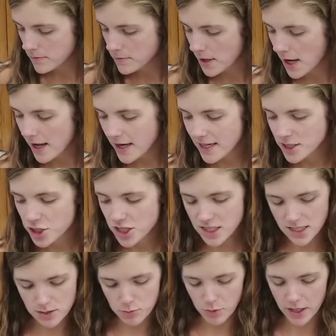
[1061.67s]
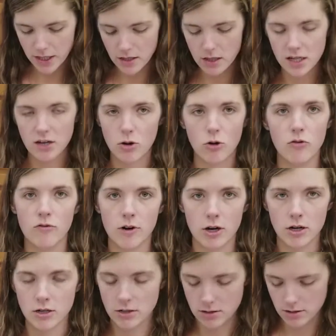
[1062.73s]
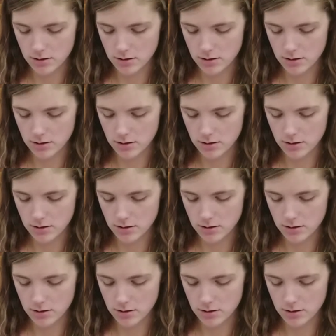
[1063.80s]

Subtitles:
and I just sprinkle it over.